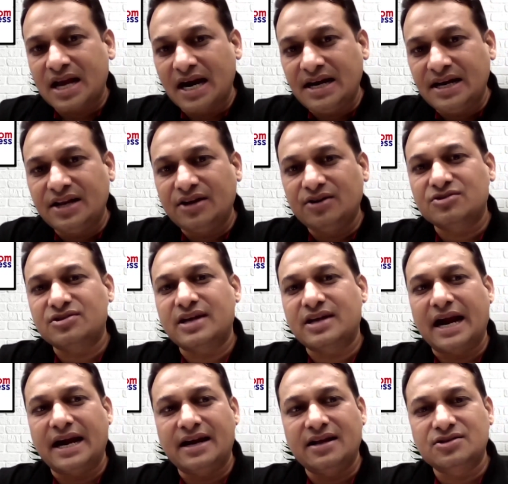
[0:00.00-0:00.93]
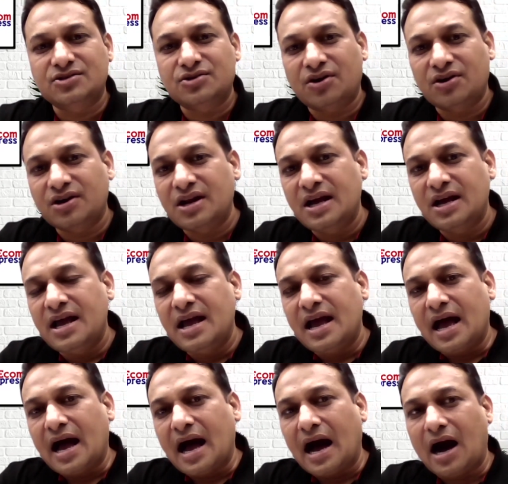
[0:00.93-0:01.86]
continuous guidance on
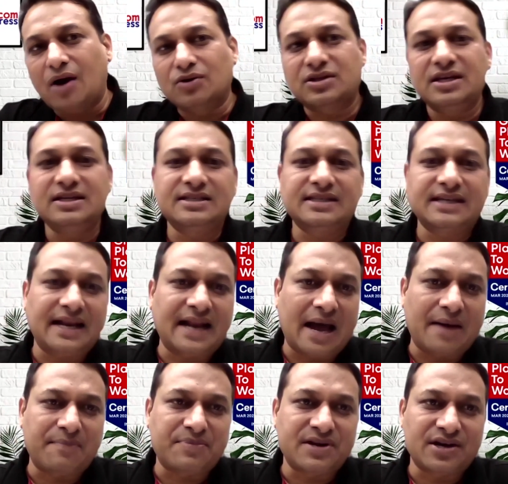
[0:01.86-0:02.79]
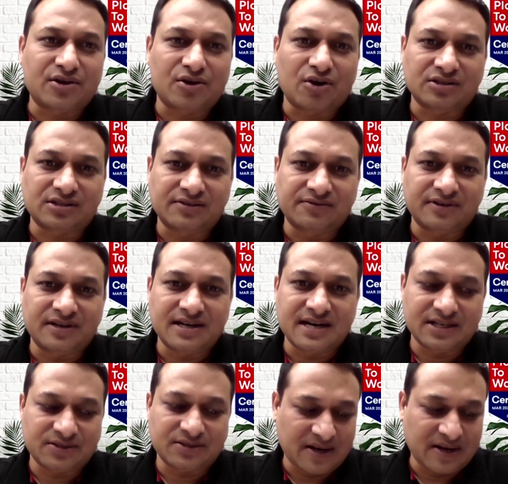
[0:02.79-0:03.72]
how things can happen across the
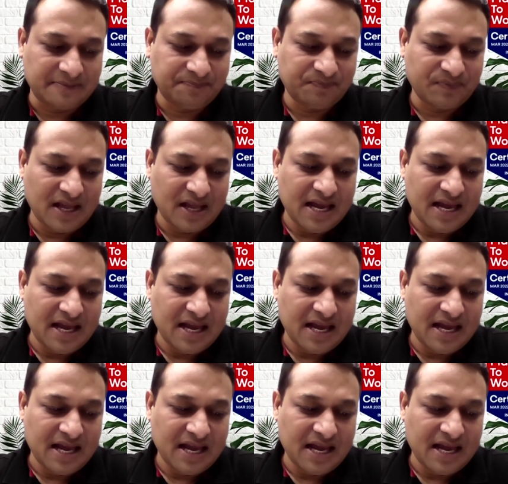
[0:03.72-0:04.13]
world as well.